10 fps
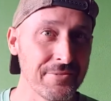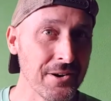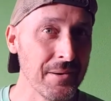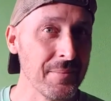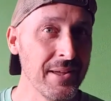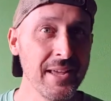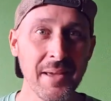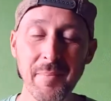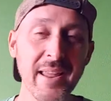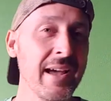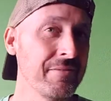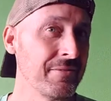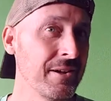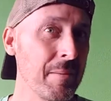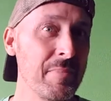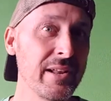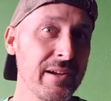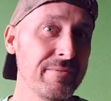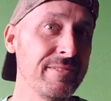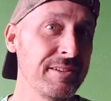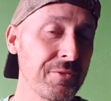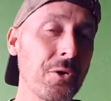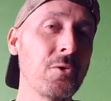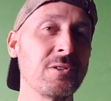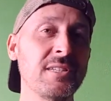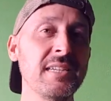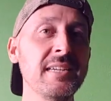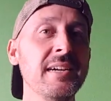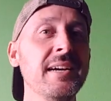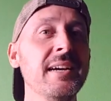from may have a bit of difficulty